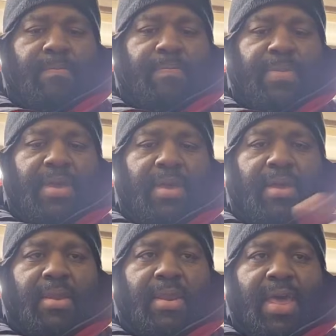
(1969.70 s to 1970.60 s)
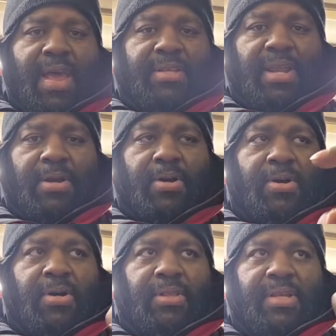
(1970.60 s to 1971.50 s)
and it has like a
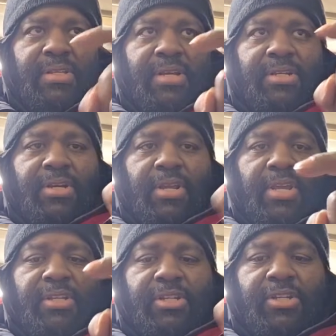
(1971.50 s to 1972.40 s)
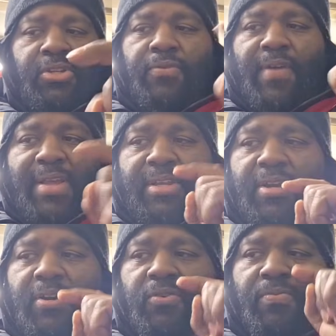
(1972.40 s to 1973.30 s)
hook that's touching each tooth as it
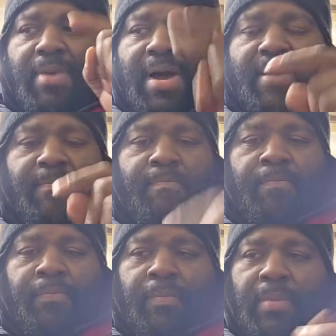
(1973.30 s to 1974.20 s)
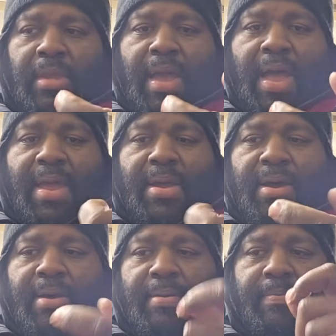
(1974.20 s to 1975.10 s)
goes by.
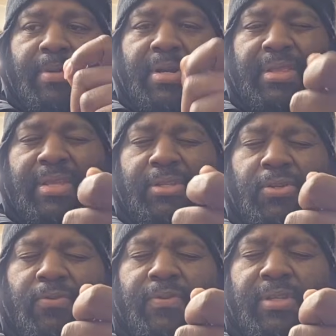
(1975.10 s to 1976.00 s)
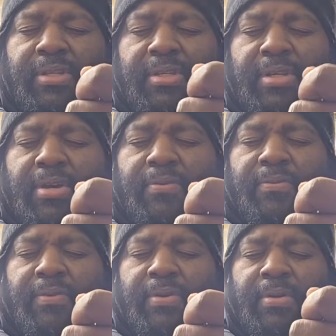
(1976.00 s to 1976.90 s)
I cut the tooth itself.
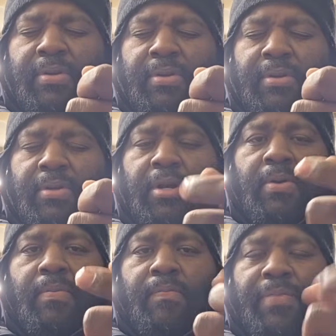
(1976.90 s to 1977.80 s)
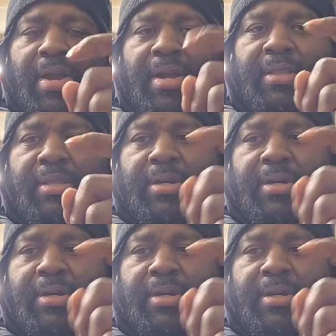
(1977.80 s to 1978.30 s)
No, I cut the